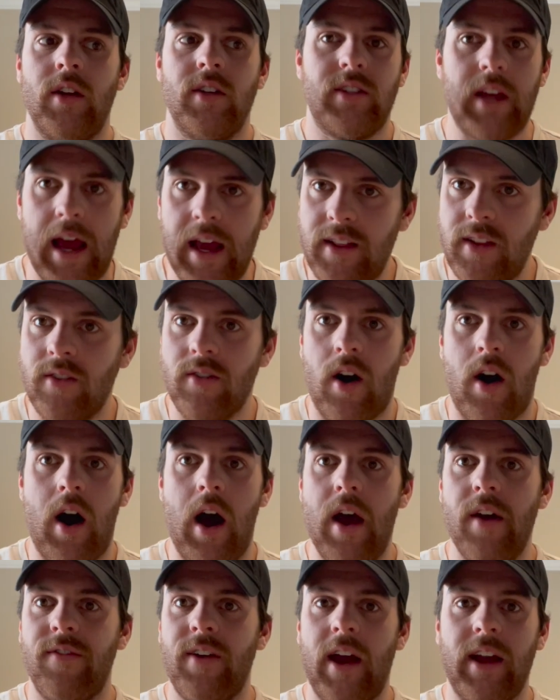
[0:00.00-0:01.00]
day in the
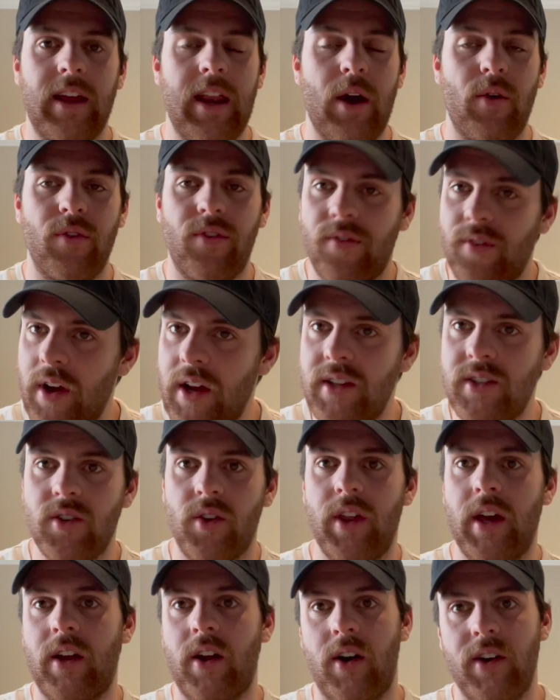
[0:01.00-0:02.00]
life, hanging out with friends,
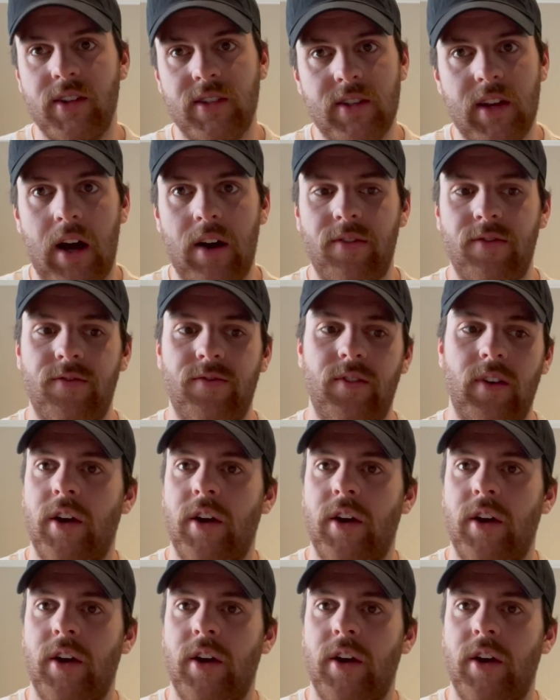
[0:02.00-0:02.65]
all that kind of stuff,